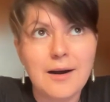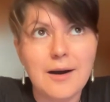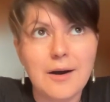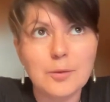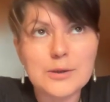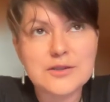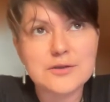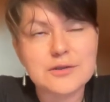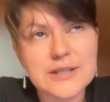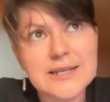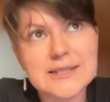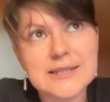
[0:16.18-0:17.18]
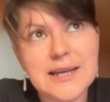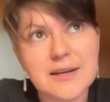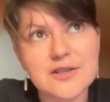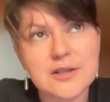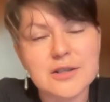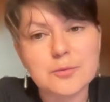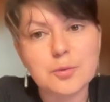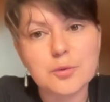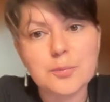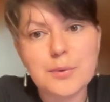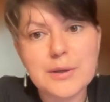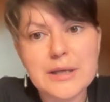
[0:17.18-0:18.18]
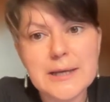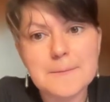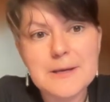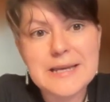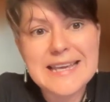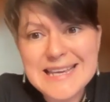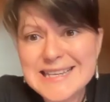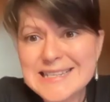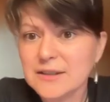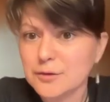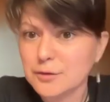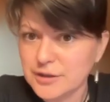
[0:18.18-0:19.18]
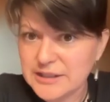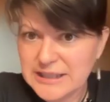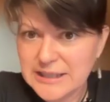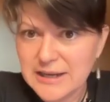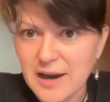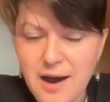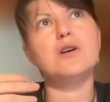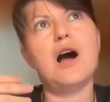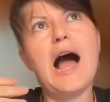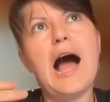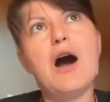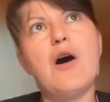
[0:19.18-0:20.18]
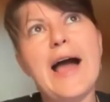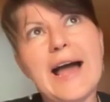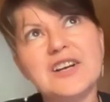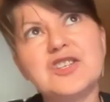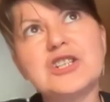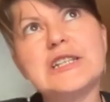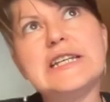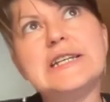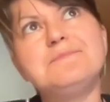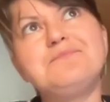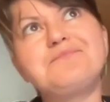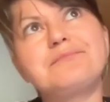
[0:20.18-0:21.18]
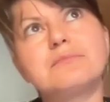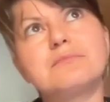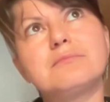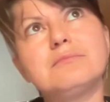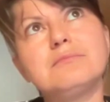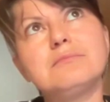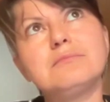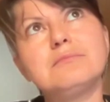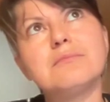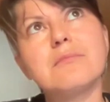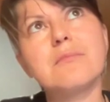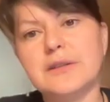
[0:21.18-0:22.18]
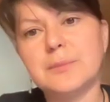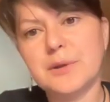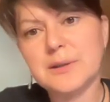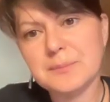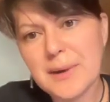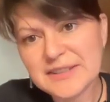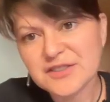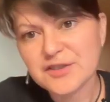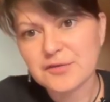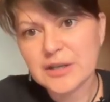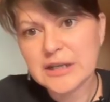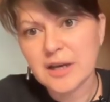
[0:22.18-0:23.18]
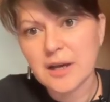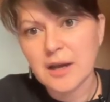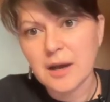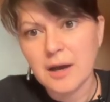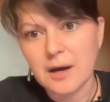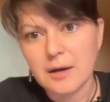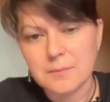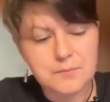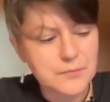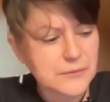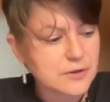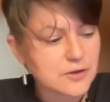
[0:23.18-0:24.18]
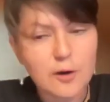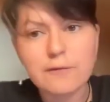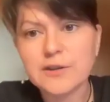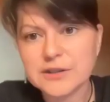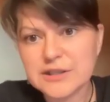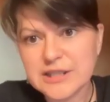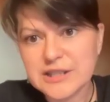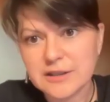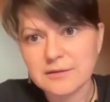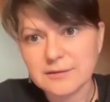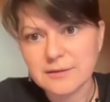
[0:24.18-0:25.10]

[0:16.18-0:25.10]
with today's lecture, it would be easy to see how actually the parliamentary sovereignty